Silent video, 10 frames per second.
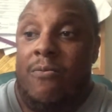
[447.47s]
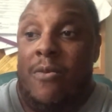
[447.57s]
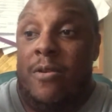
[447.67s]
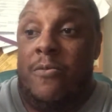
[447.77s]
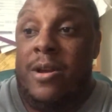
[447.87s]

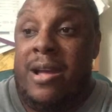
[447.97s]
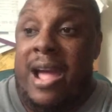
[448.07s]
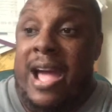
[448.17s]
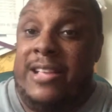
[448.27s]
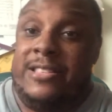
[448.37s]
when we're
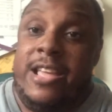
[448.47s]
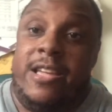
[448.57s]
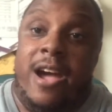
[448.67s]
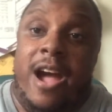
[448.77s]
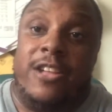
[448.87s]
as a
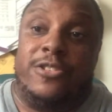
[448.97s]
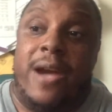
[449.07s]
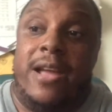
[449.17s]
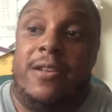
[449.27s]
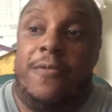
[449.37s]

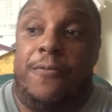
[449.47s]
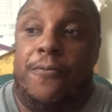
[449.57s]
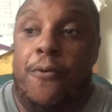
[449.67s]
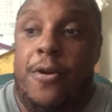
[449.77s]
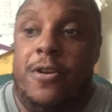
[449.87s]
contractor
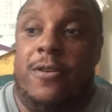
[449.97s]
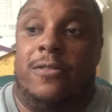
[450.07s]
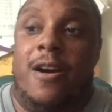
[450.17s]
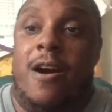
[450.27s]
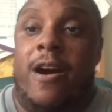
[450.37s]
for your
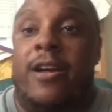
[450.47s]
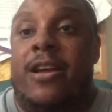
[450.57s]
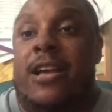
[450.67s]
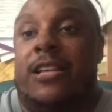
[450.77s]
lawn,